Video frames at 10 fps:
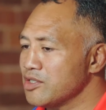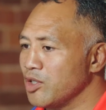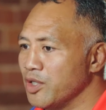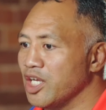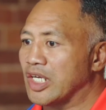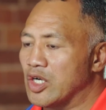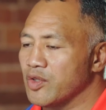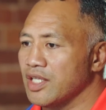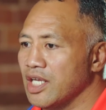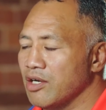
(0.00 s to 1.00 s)
So when I
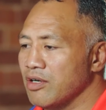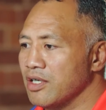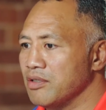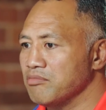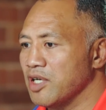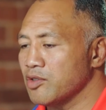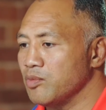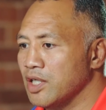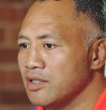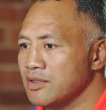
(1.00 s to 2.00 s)
got there and I
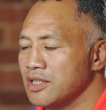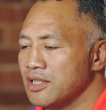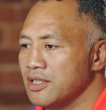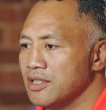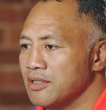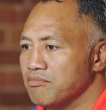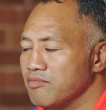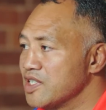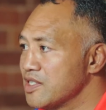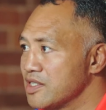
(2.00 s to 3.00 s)
thought, well,
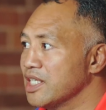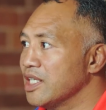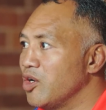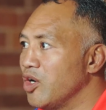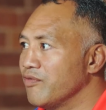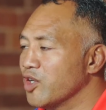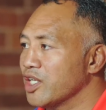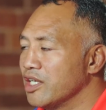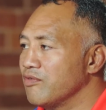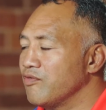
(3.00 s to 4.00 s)
this is it, I've got
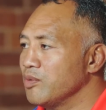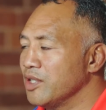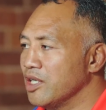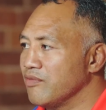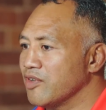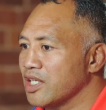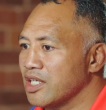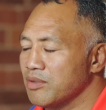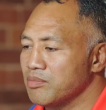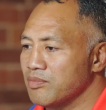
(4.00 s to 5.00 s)
to get
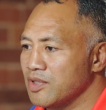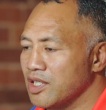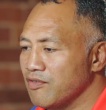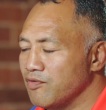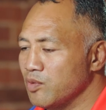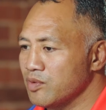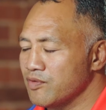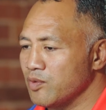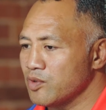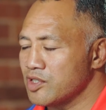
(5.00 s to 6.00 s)

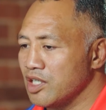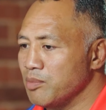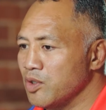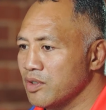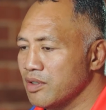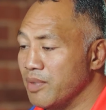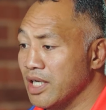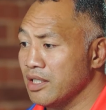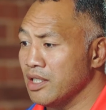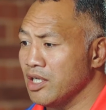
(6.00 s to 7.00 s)
full steam on.
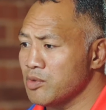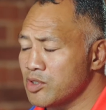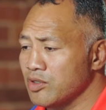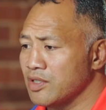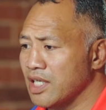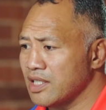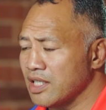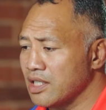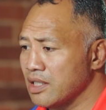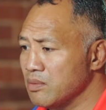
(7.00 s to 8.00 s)
But, you know, it was good. I
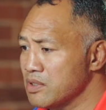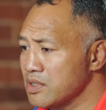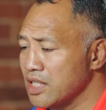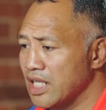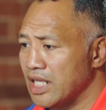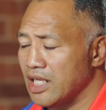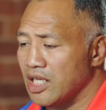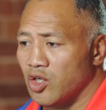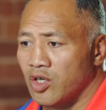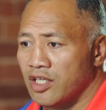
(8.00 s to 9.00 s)
think it was
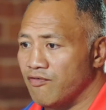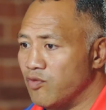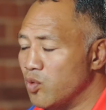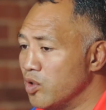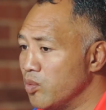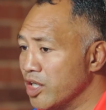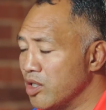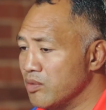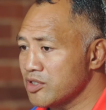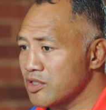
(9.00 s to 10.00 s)
94 when
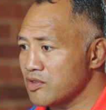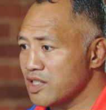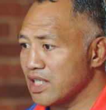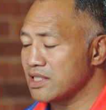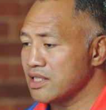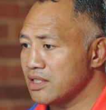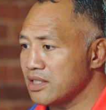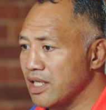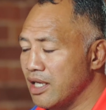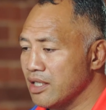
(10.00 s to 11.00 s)
I was got selected
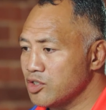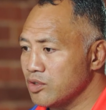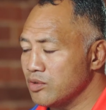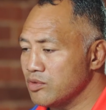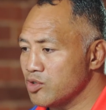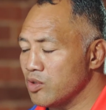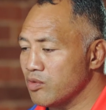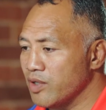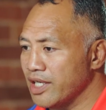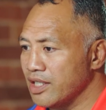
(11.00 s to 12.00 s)
to
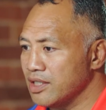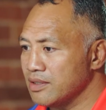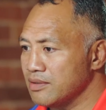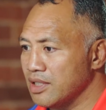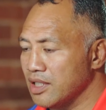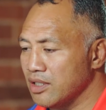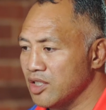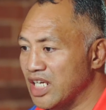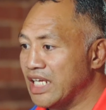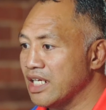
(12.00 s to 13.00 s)
tour away in, you know,
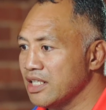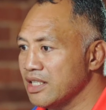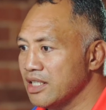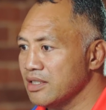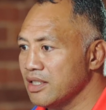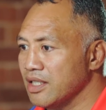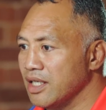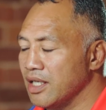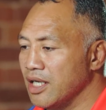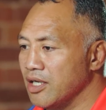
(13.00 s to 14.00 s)
in England
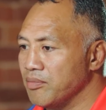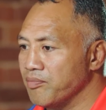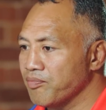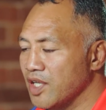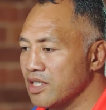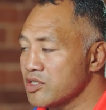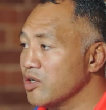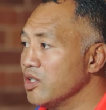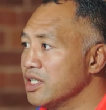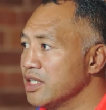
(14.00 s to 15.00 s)
and
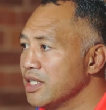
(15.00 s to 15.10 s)
Scotland.